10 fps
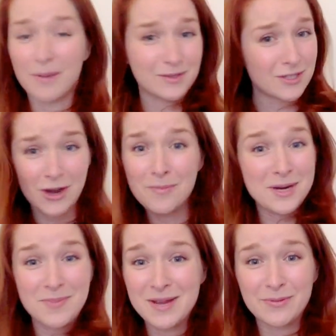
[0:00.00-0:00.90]
So many
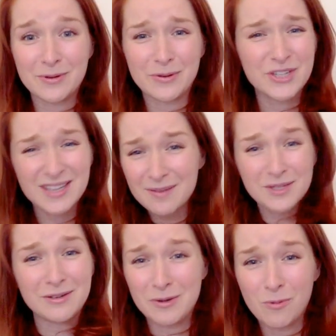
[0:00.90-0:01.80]
people who are just
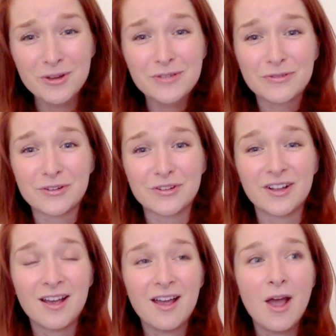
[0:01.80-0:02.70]
absolutely wonderful.
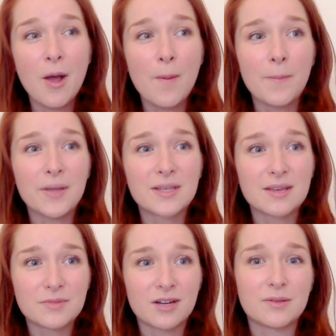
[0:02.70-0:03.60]
But
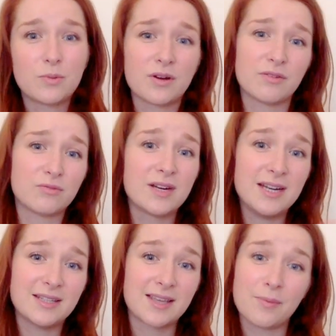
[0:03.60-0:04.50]
sometimes what can really
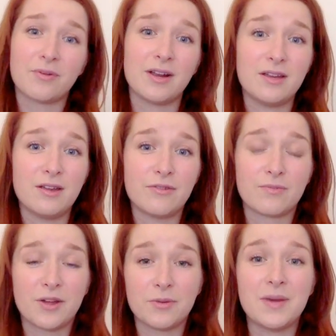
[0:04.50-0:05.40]
separate you from
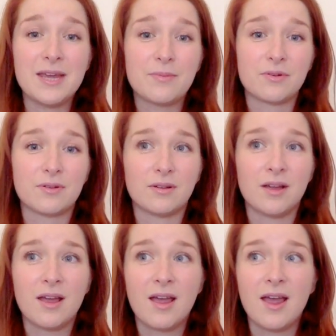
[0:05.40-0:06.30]
other people
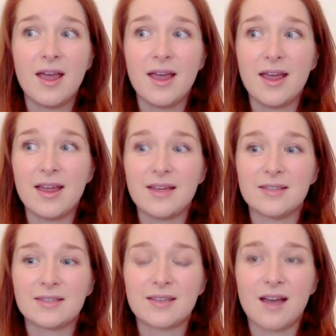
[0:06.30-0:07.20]

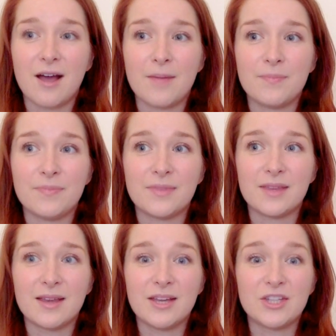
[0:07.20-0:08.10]
is
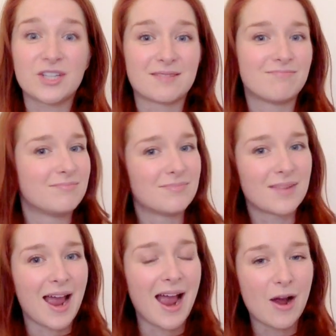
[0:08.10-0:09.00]
just
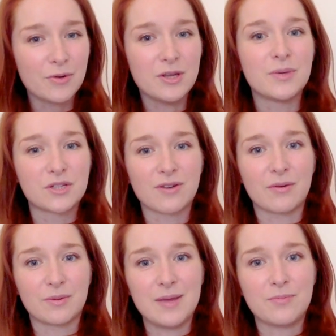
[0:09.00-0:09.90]
how you interact
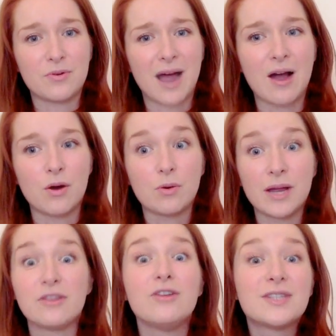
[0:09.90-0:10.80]
with people, how
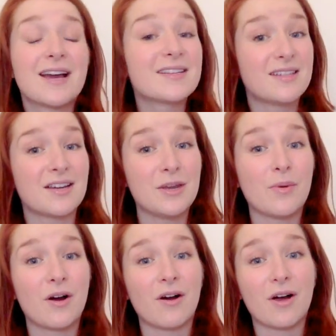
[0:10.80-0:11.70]
enthusiastic you
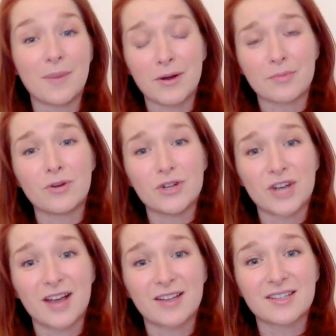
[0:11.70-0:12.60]
are about a
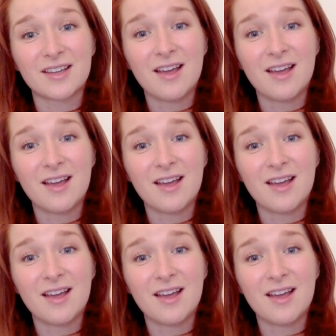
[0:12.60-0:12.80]
project.